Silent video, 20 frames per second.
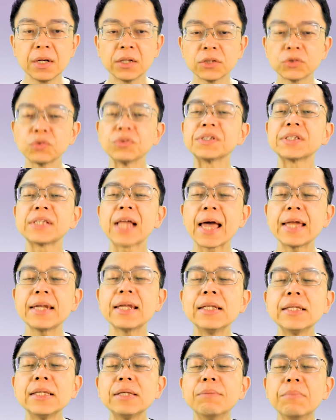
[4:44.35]
To stand
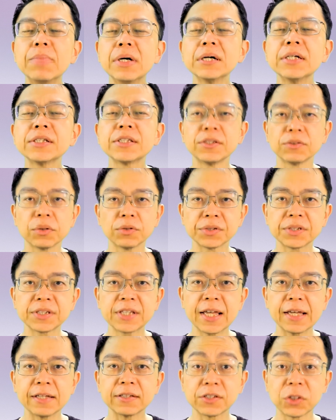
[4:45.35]
and immerse in those
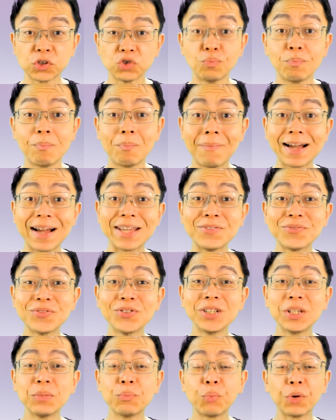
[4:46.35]
states is to
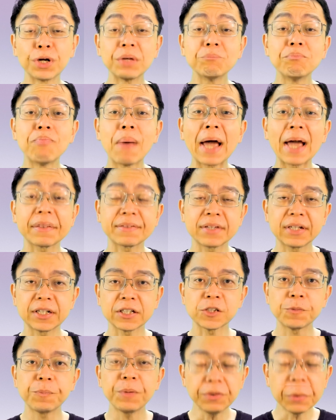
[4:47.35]
mindfully bring back that
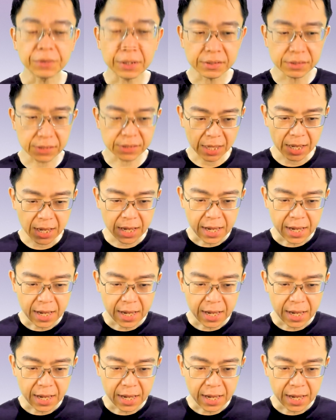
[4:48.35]
experience